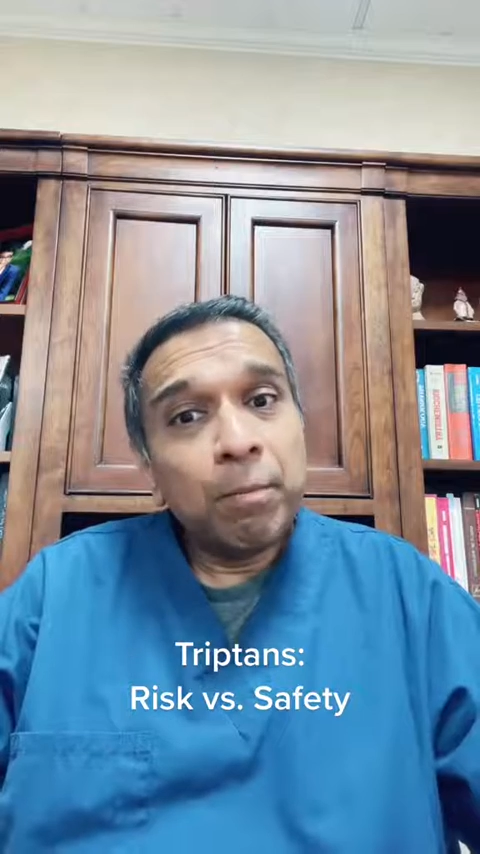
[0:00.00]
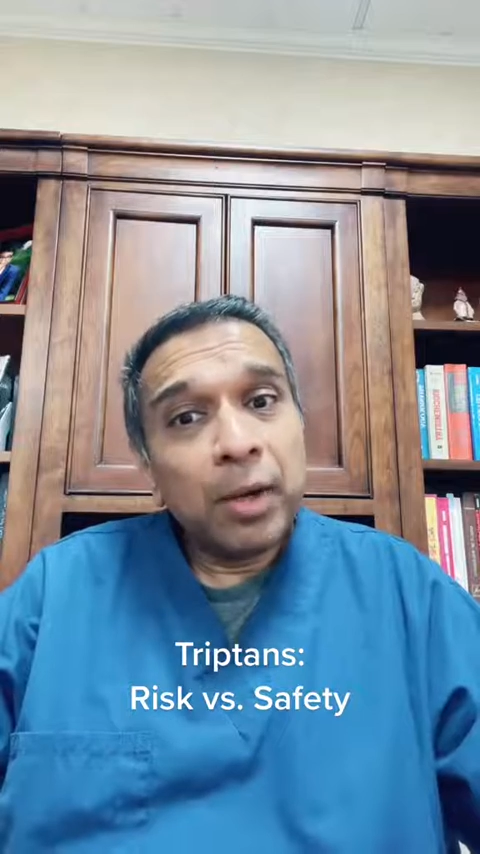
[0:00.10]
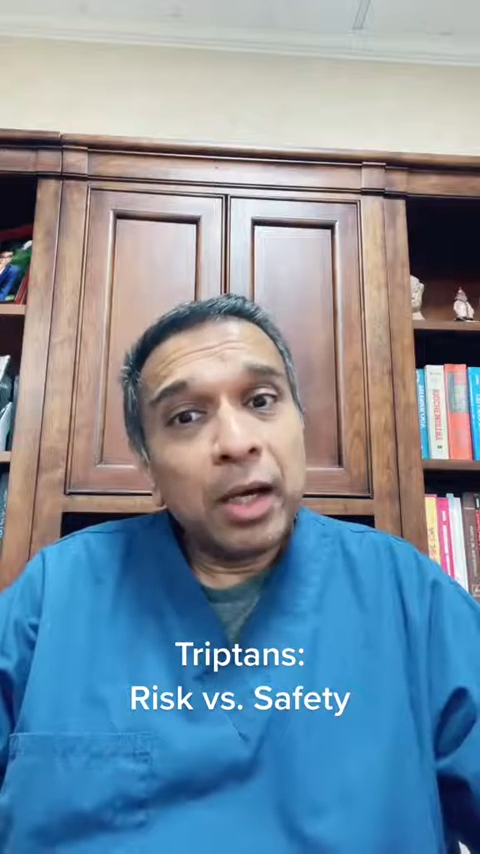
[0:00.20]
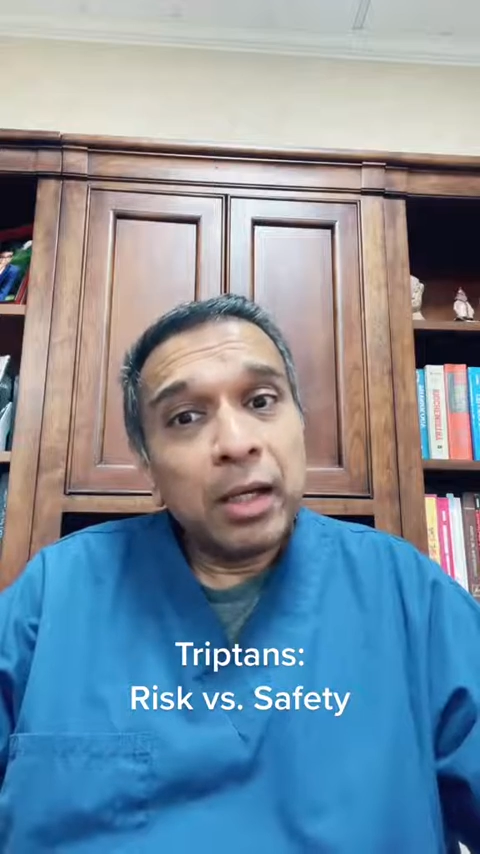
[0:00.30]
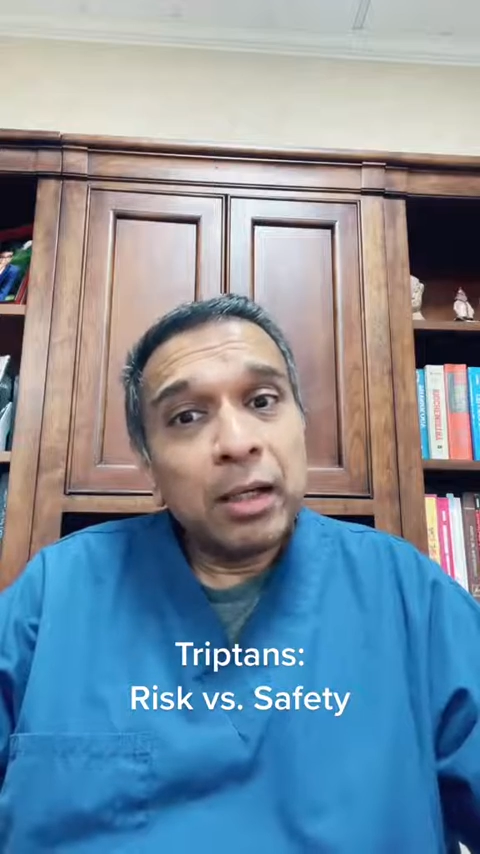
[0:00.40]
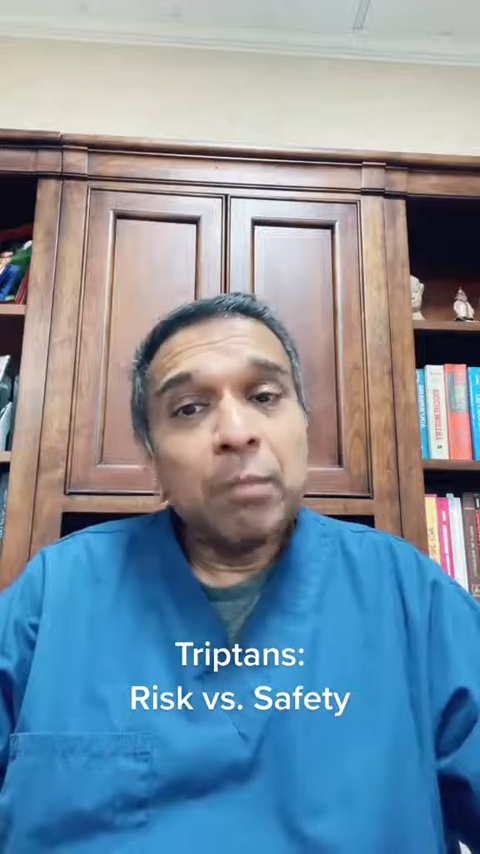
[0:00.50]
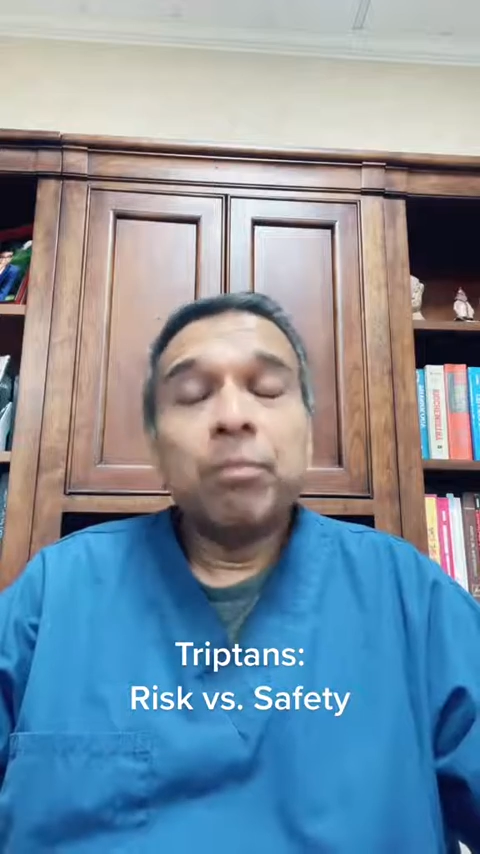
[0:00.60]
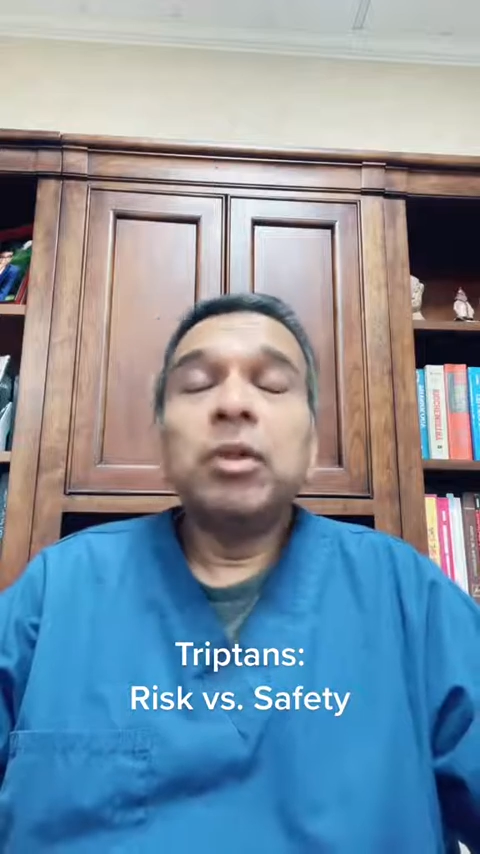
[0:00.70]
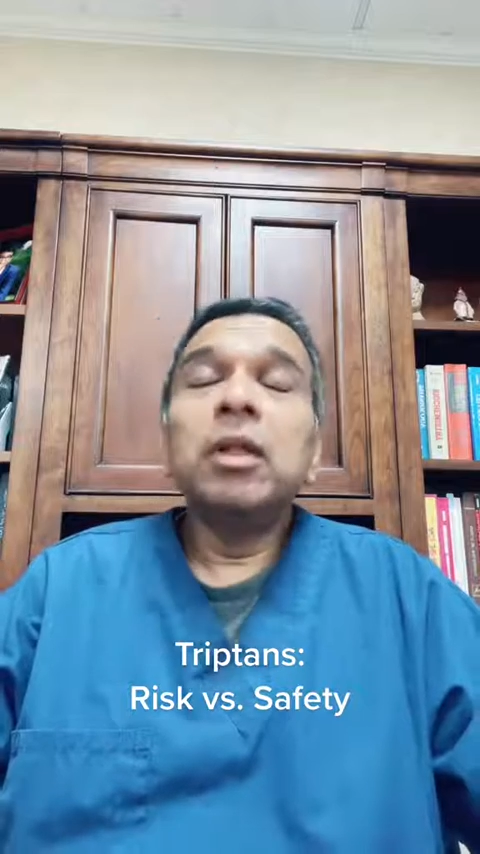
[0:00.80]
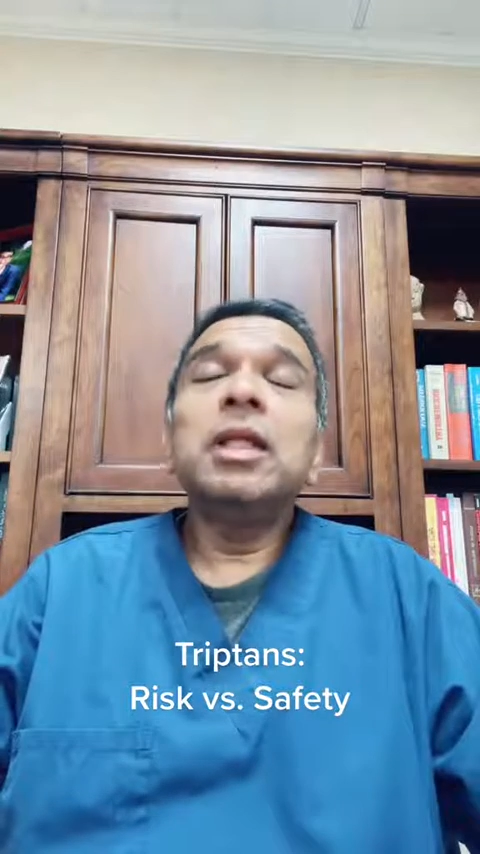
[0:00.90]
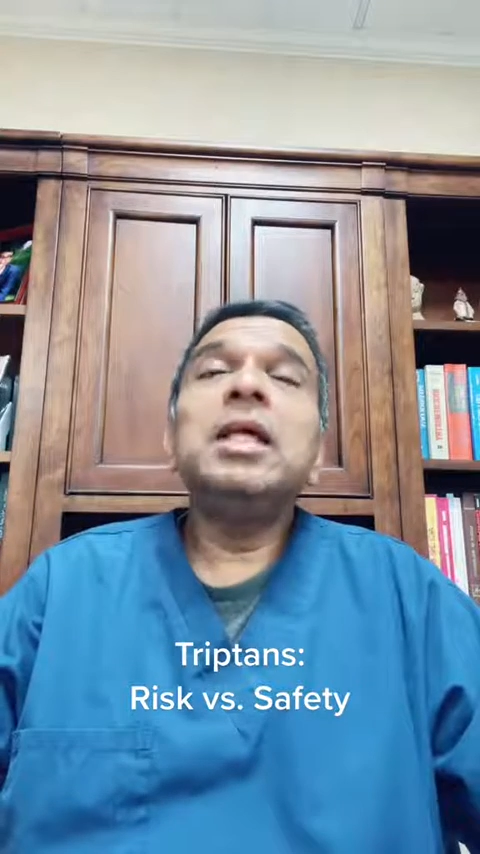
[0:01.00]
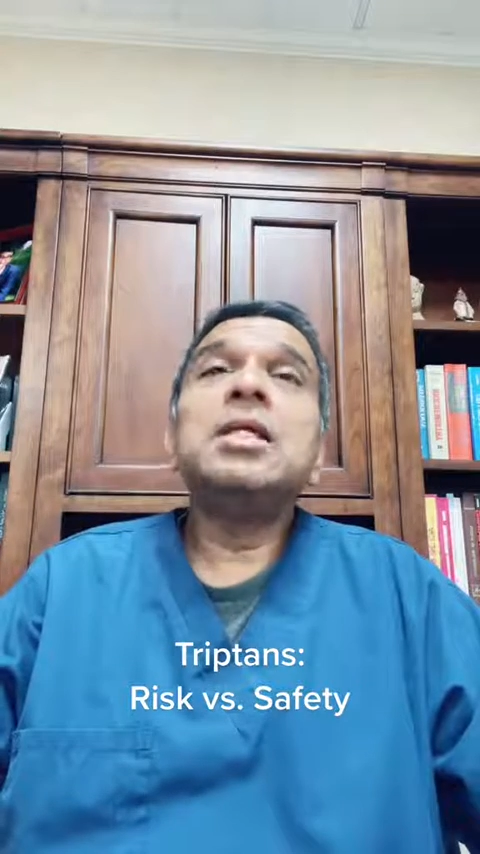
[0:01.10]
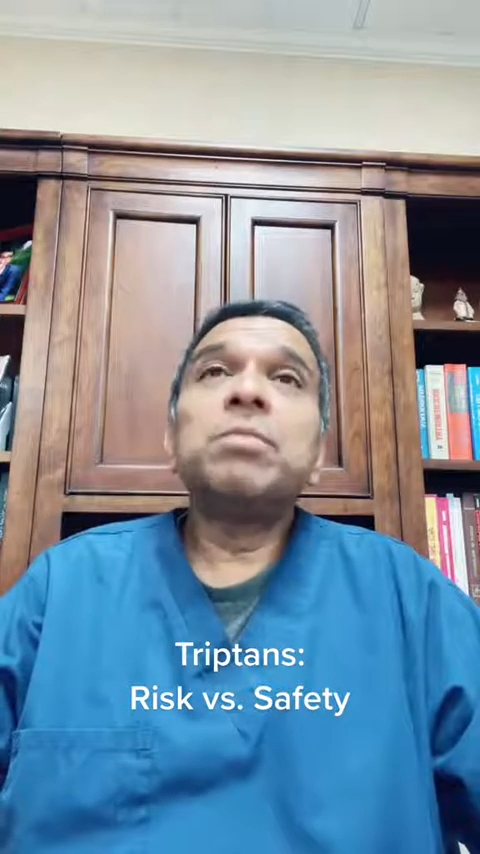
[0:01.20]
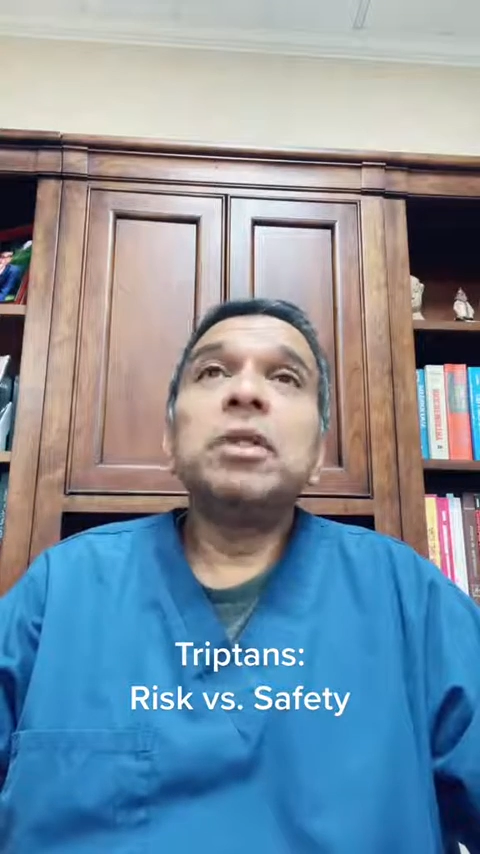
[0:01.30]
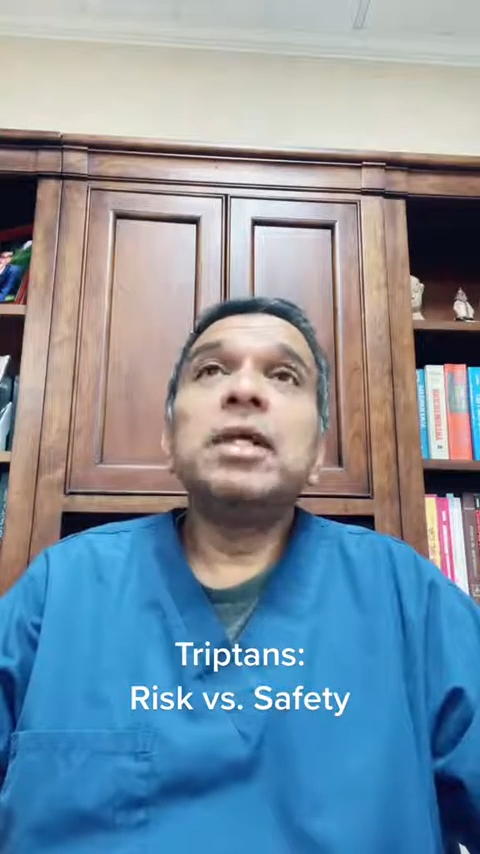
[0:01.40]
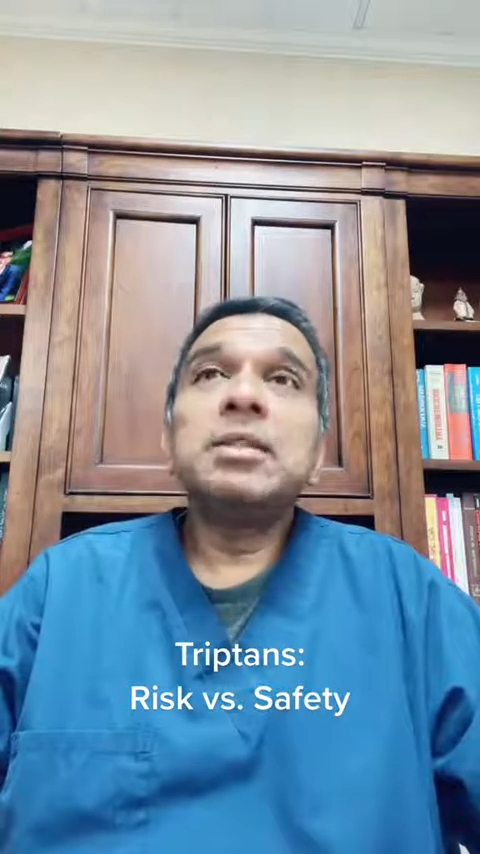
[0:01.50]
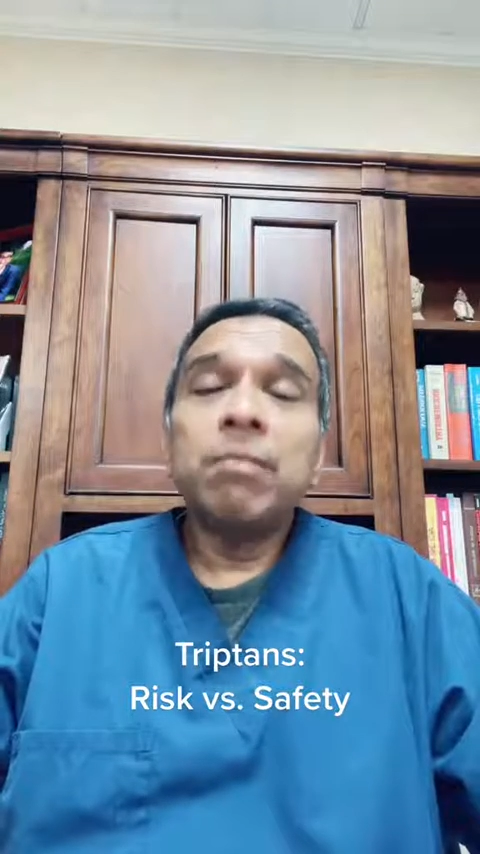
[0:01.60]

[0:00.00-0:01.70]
but please